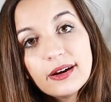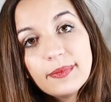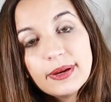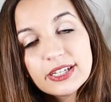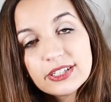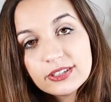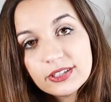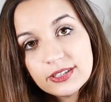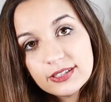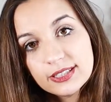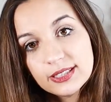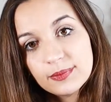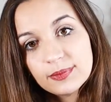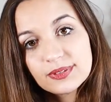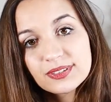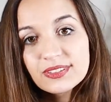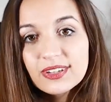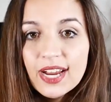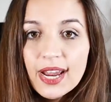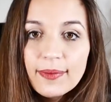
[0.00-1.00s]
make sure to
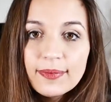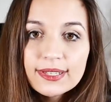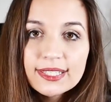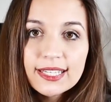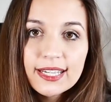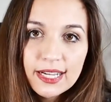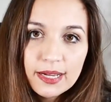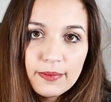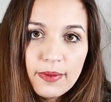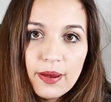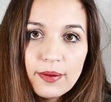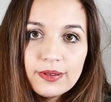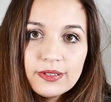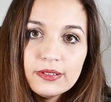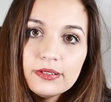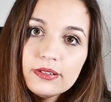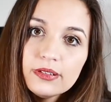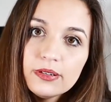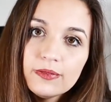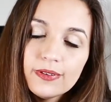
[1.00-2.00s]
subscribe, because I come out with
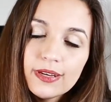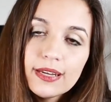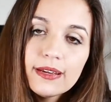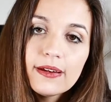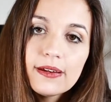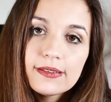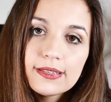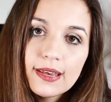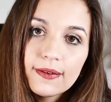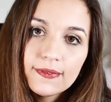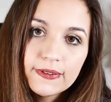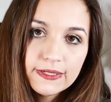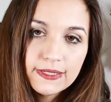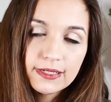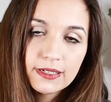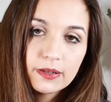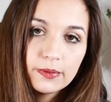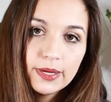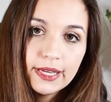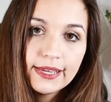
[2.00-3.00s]
2 new videos every
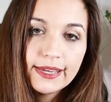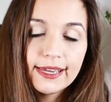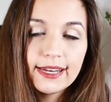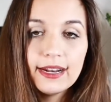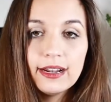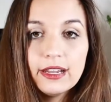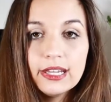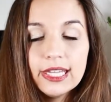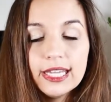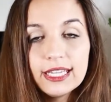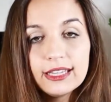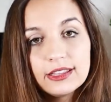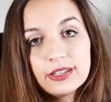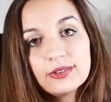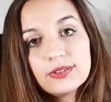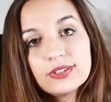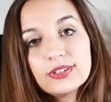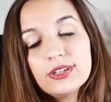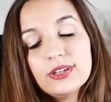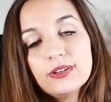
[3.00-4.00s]
single week, and I'll link
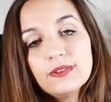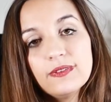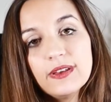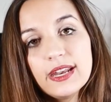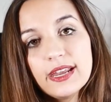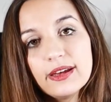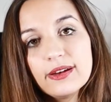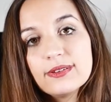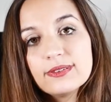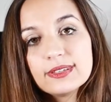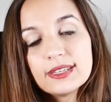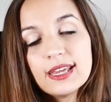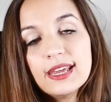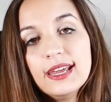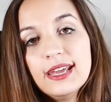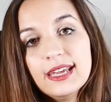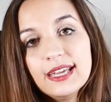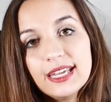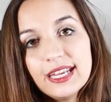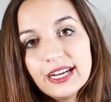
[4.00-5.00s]
those 2 videos
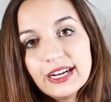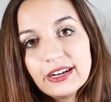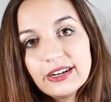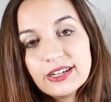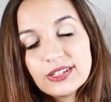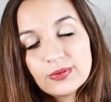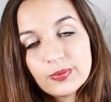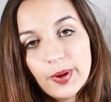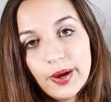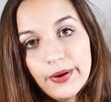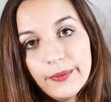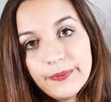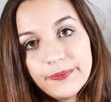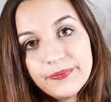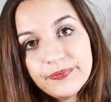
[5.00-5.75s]
here as well.